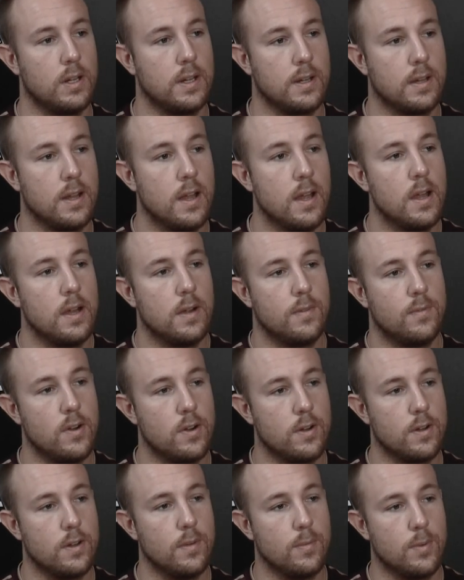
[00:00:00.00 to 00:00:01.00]
and
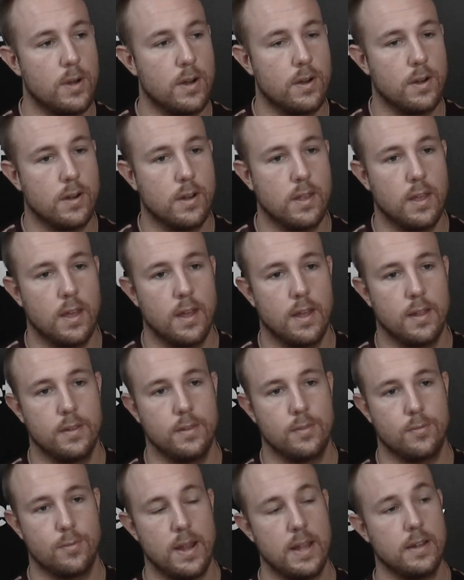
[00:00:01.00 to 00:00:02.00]
we're
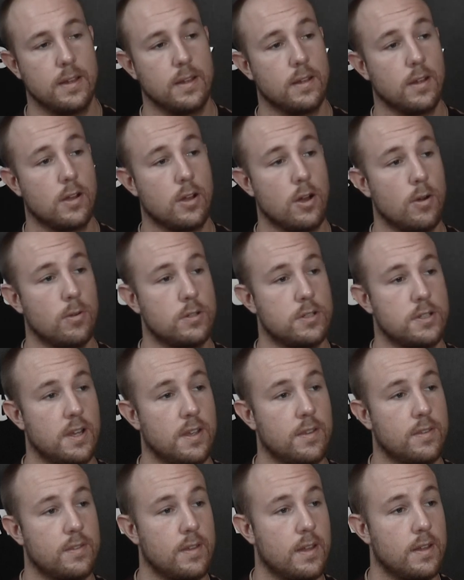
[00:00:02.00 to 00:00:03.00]
training the
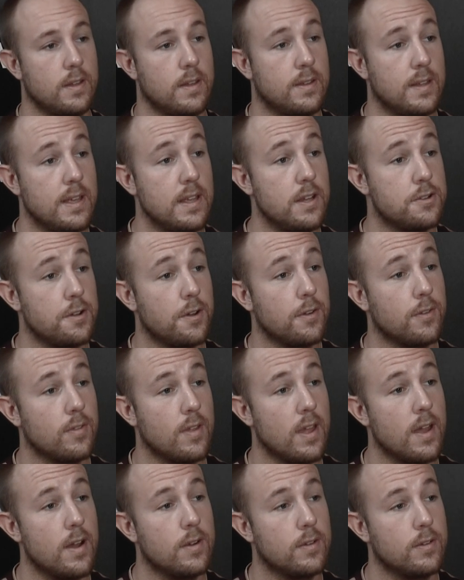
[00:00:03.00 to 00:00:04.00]
coaches and the teachers
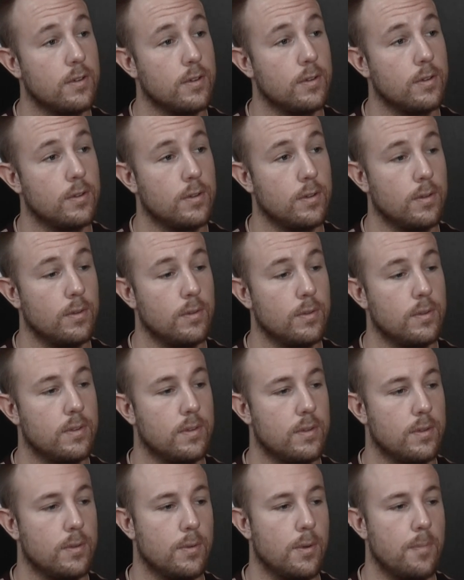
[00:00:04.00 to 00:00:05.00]
there
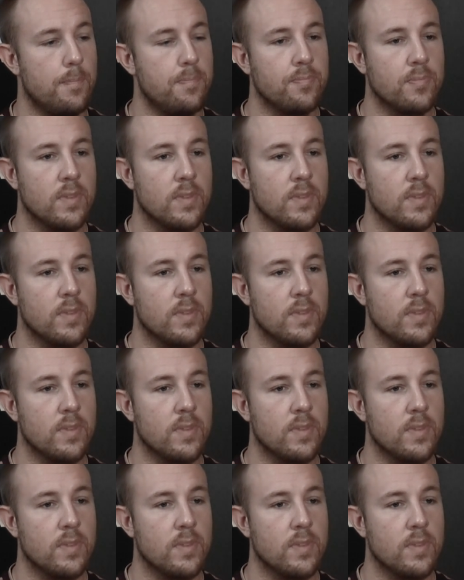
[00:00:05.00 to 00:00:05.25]
to